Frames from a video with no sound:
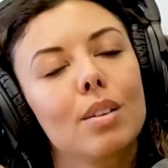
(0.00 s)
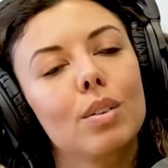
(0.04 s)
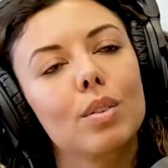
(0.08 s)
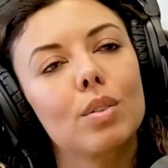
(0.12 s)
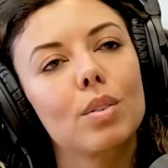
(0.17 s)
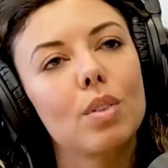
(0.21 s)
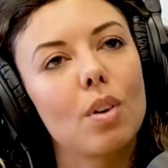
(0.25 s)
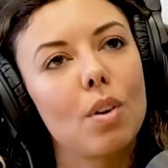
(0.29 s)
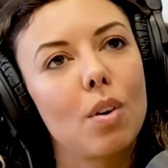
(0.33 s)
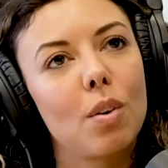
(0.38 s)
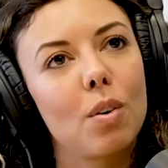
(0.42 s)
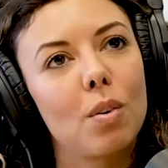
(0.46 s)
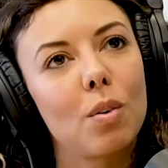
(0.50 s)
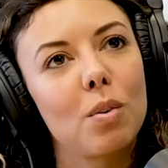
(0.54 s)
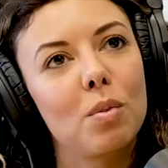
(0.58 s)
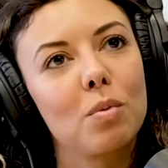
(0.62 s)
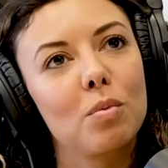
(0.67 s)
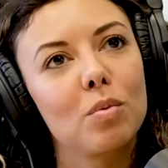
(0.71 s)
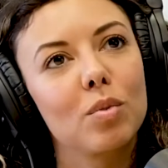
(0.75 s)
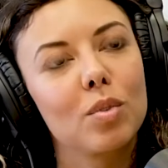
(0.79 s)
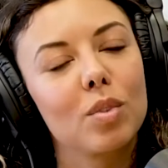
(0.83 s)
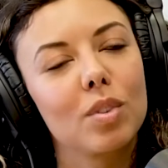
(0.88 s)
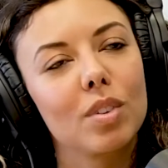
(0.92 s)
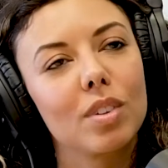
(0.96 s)

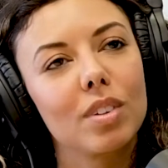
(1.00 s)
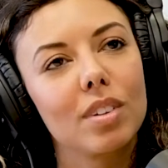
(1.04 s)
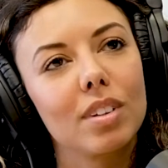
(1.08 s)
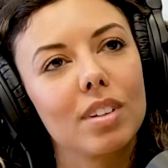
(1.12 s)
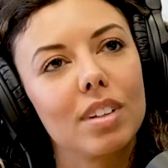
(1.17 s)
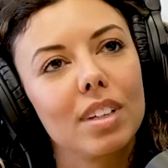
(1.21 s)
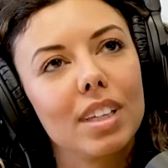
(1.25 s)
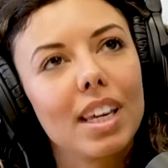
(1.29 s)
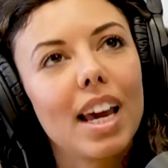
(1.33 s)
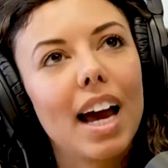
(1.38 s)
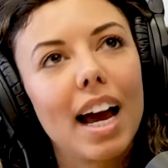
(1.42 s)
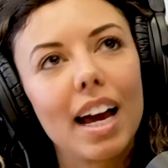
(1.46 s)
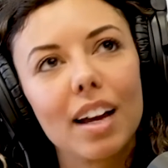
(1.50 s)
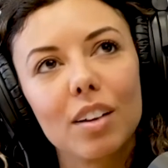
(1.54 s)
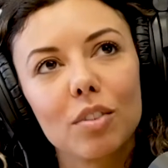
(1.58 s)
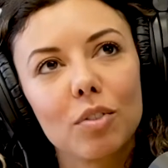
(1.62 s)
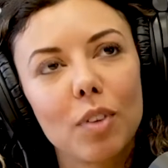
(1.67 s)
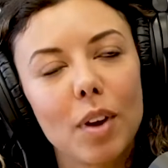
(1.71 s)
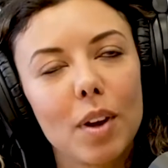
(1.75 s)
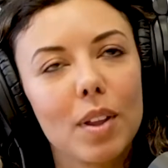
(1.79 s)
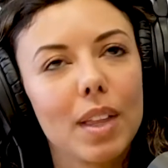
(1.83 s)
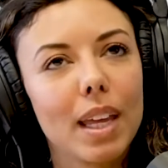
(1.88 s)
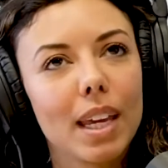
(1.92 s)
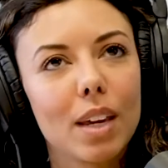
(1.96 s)
So yeah,
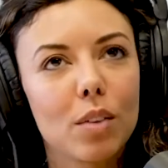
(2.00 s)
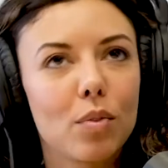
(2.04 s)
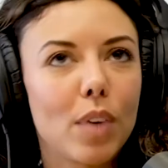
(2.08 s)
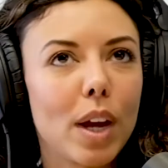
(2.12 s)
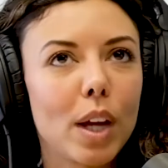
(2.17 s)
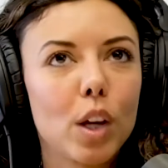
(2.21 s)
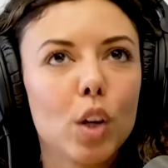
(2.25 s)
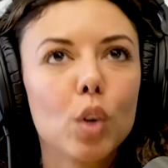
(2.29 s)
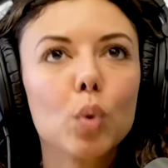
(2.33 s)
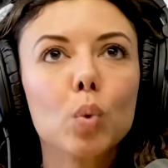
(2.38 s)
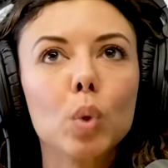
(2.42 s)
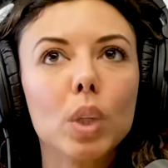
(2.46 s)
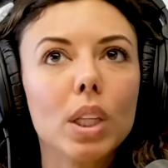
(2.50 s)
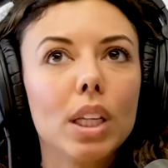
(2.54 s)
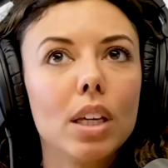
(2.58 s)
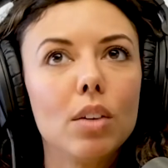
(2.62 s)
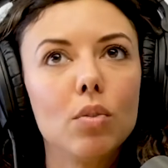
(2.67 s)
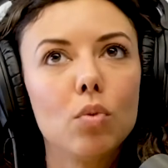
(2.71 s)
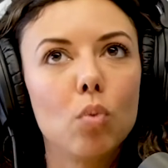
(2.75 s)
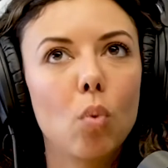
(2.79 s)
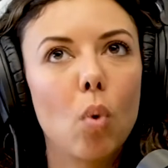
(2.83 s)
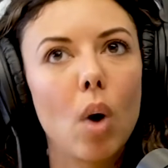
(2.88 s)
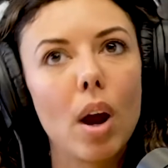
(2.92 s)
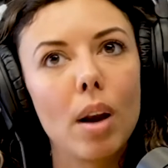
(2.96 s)
if I could
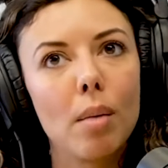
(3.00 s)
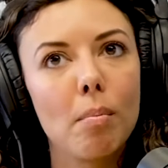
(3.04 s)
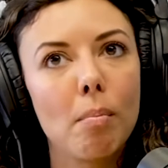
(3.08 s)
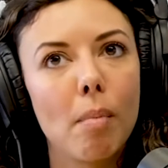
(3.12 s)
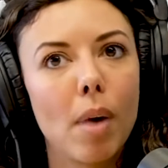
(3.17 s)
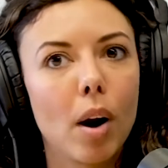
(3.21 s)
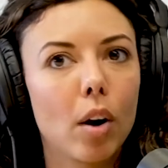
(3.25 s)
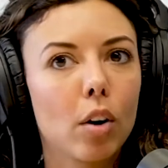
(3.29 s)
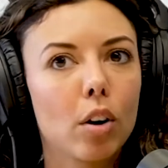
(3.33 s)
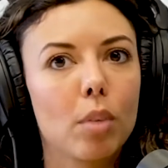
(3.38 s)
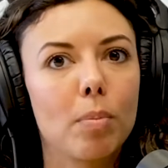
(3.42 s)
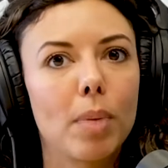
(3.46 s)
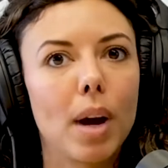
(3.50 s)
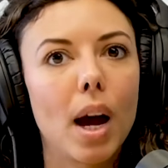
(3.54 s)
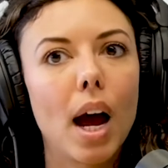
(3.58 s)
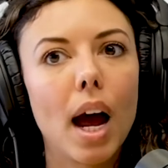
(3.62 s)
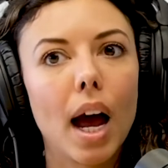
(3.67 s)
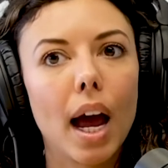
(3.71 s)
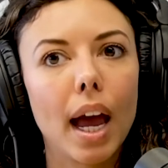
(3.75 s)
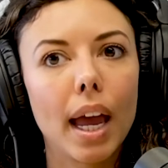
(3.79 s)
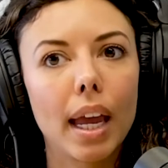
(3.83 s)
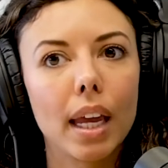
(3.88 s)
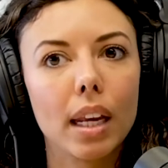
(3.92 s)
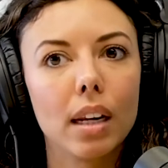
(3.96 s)
leave one mark
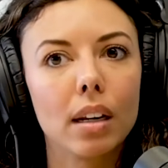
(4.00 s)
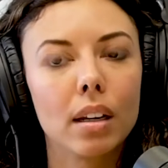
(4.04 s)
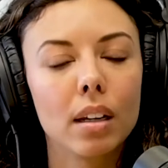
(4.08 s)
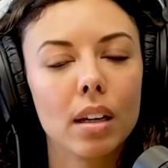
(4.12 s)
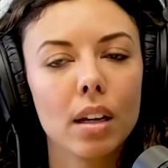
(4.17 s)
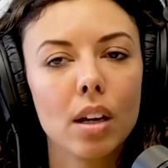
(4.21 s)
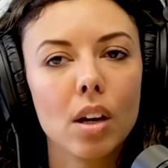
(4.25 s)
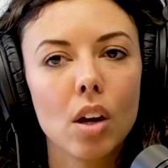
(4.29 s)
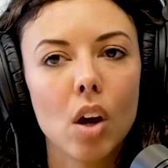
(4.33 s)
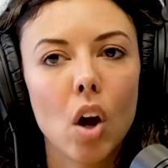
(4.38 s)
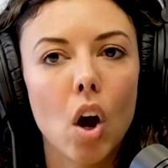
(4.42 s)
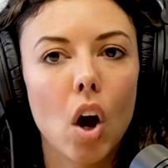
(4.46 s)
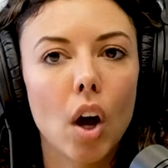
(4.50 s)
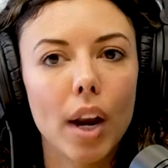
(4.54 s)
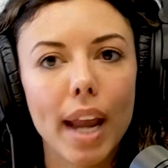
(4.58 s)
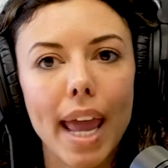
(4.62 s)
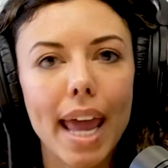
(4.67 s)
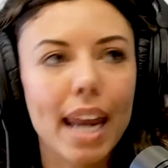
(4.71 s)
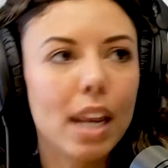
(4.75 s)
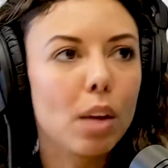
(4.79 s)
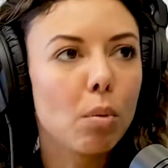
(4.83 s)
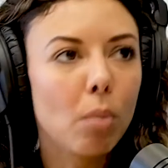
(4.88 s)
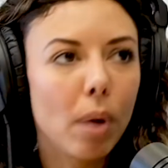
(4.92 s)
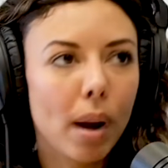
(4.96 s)
behind on
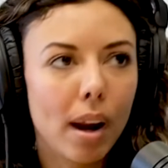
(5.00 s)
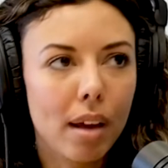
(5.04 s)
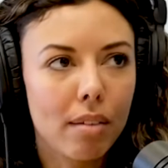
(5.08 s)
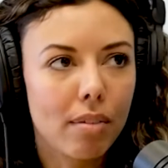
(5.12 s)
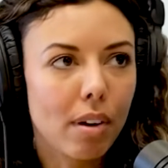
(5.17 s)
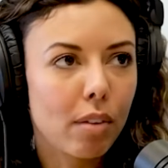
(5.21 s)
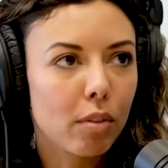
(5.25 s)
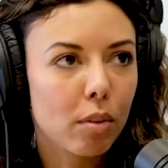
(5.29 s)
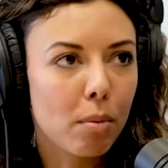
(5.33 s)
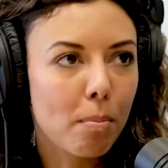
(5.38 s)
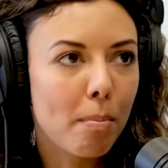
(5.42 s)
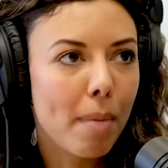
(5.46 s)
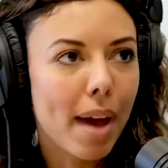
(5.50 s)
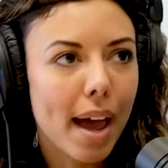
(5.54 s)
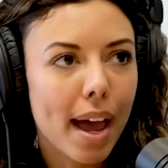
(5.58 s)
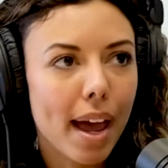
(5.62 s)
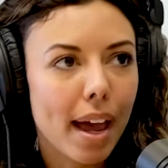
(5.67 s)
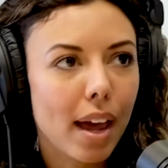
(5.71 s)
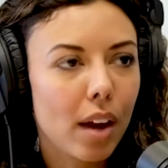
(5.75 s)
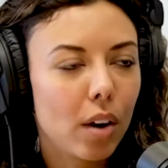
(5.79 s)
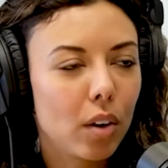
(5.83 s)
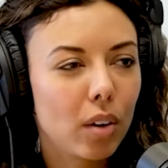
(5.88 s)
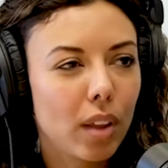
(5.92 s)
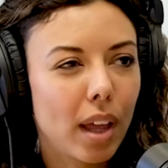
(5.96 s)
anyone I've ever
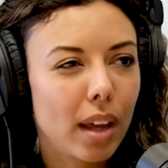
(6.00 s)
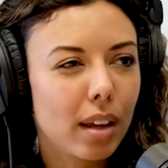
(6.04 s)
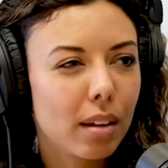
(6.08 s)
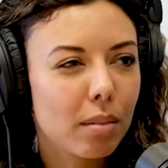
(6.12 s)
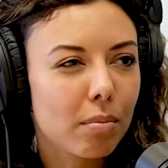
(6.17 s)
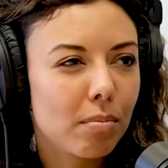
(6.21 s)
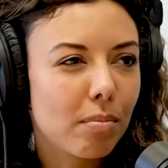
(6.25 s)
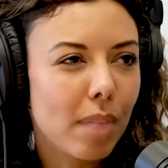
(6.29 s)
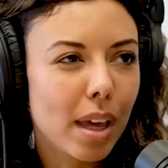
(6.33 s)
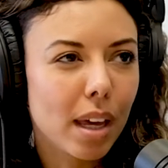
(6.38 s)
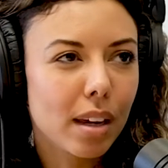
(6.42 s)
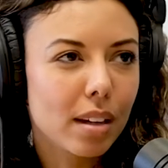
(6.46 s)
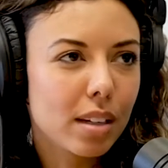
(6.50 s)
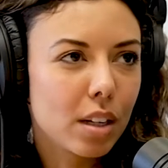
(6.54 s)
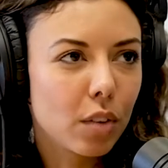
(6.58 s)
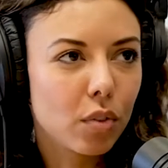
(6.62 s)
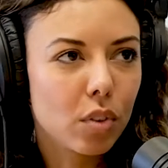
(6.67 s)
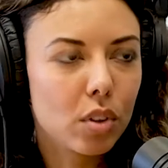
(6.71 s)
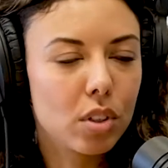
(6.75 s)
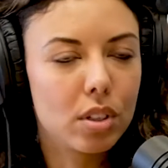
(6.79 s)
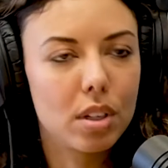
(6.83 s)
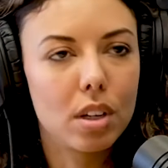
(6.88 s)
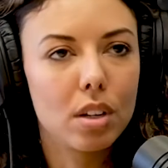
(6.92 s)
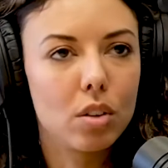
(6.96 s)
met or make a
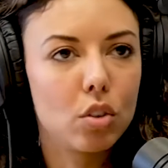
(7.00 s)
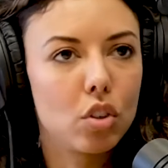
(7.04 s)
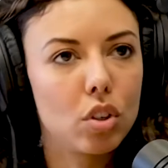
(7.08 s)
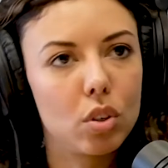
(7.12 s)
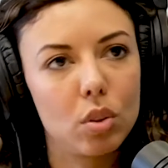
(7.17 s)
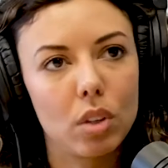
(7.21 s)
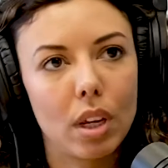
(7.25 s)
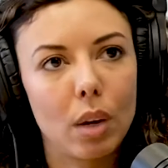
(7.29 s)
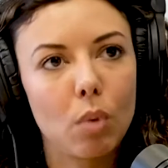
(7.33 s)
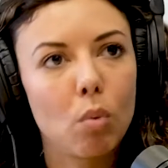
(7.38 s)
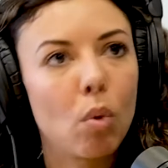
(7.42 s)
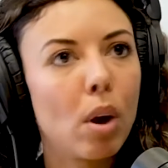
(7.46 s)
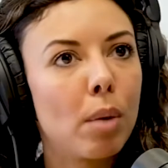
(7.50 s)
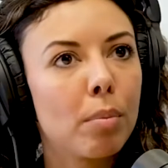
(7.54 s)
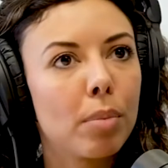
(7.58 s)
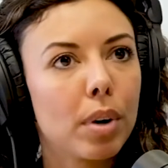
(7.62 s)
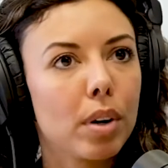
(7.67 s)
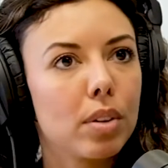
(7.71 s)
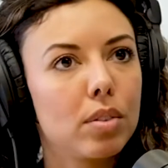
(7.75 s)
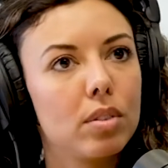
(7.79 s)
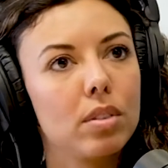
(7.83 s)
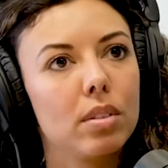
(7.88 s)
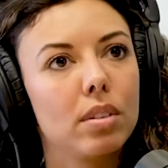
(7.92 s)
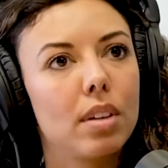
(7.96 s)
difference in just one
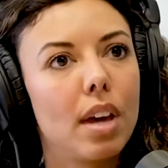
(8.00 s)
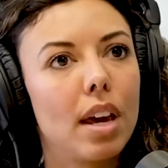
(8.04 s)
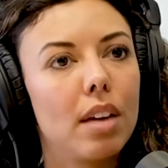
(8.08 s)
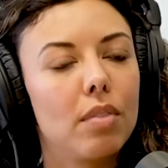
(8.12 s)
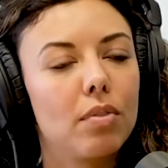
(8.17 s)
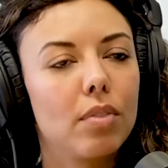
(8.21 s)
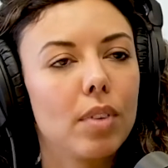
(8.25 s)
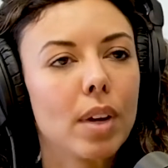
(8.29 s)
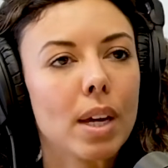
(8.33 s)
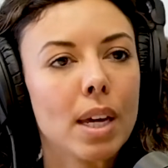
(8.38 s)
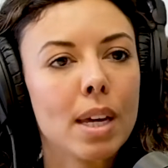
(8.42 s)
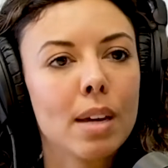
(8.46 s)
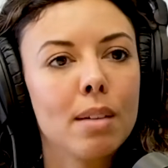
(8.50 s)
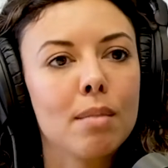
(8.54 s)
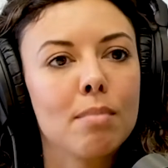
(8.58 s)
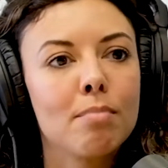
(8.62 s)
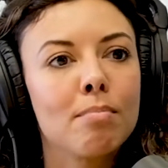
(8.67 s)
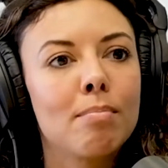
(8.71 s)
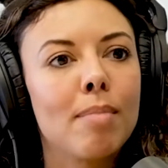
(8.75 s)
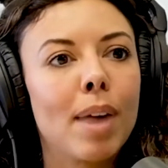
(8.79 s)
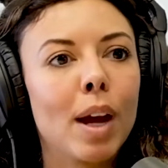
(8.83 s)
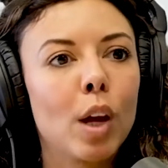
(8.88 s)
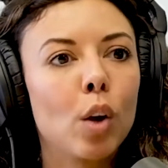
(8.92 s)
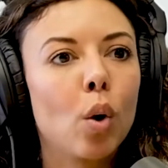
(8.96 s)
person's life,
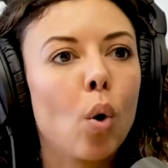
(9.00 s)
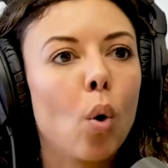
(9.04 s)
my